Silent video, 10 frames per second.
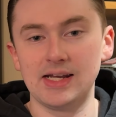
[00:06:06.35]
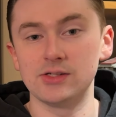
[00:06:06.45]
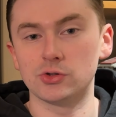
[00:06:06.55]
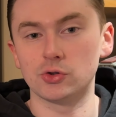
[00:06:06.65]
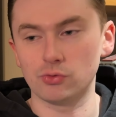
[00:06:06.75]
It
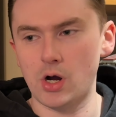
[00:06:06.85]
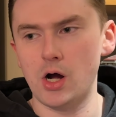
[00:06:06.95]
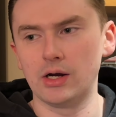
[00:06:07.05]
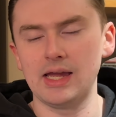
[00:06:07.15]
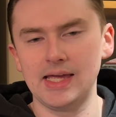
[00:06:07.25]
is
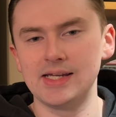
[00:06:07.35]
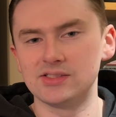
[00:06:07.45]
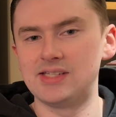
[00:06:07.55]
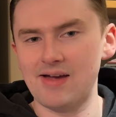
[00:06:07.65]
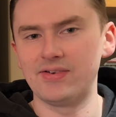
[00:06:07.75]
strong. It
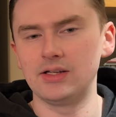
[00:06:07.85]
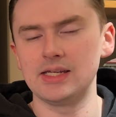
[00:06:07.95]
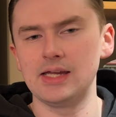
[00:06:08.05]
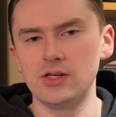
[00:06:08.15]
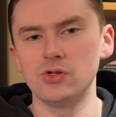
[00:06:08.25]
is
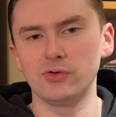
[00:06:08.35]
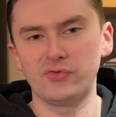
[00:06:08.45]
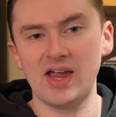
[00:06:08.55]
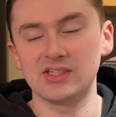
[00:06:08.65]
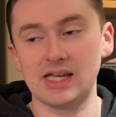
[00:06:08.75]
definitely in your
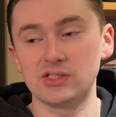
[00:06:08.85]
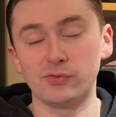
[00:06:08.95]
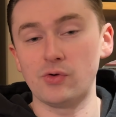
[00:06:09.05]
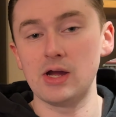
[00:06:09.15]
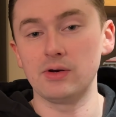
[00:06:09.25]
face as a
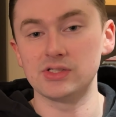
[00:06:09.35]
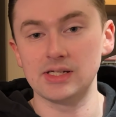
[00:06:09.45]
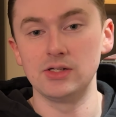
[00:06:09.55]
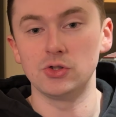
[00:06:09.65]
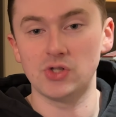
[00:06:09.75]
fragrance
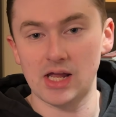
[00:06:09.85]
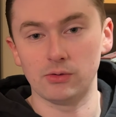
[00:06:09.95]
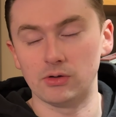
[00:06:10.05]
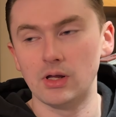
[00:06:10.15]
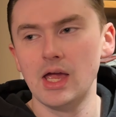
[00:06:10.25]
in
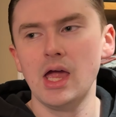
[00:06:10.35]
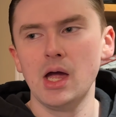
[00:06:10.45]
general.